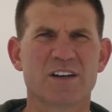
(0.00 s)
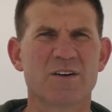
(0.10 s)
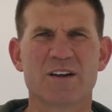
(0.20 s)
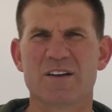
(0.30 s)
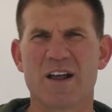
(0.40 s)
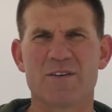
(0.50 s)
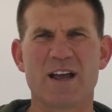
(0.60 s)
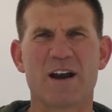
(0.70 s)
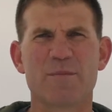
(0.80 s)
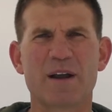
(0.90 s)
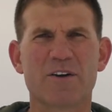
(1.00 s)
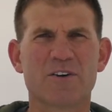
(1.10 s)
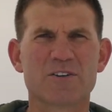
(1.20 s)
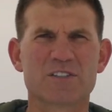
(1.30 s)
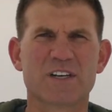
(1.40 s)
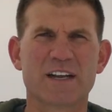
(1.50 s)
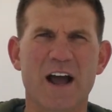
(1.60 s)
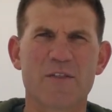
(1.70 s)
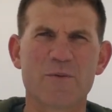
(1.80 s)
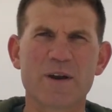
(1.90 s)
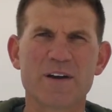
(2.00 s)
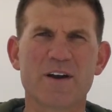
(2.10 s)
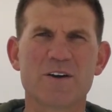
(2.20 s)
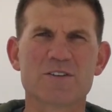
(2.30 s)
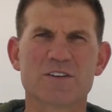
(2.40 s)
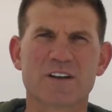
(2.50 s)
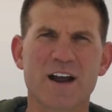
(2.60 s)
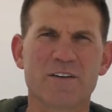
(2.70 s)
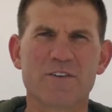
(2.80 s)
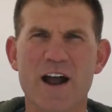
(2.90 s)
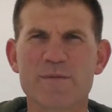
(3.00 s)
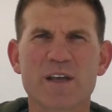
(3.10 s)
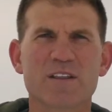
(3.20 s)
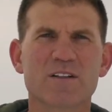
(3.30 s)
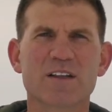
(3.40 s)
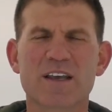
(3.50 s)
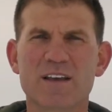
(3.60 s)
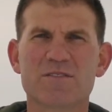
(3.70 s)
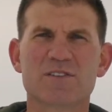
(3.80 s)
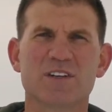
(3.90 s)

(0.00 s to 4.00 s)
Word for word: I, I had all my girls sitting out the windows and kind of grabbing at the leaves.